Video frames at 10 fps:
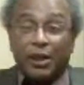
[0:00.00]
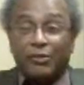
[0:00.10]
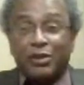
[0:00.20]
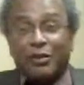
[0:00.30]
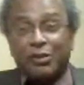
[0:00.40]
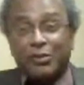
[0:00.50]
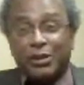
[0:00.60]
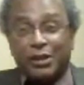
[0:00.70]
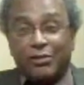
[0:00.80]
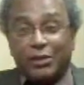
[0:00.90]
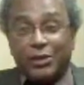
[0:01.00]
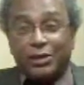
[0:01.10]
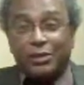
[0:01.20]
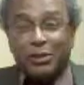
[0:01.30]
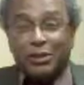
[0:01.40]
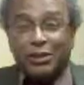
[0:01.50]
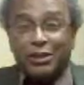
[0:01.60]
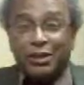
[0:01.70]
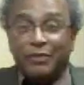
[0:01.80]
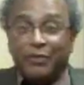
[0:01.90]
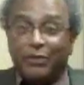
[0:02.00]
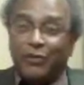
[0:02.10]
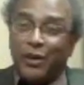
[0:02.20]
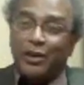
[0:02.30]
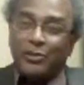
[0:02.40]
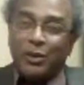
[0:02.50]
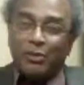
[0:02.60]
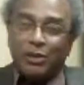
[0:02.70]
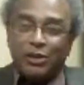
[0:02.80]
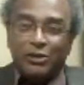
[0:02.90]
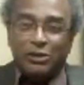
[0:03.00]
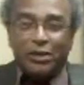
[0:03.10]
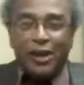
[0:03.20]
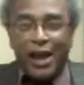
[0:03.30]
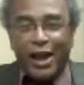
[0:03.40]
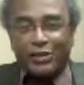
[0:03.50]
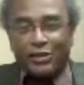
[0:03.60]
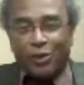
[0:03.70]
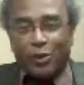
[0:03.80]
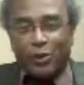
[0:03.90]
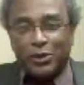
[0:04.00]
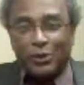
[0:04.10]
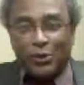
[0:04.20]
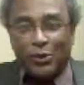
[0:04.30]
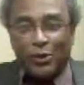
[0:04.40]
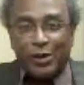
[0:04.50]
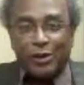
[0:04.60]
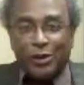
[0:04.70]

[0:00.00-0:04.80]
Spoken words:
If there is an emergency, the fire department can use an axe to open their door.